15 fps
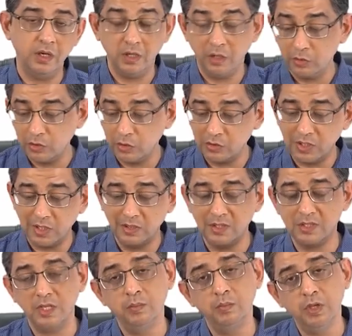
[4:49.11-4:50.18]
Now you're saying the
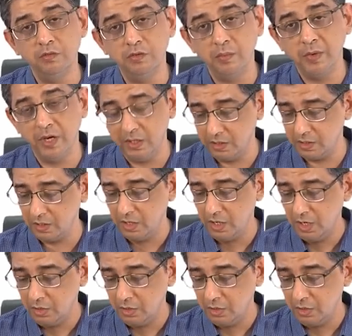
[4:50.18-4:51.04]
same thing for minor.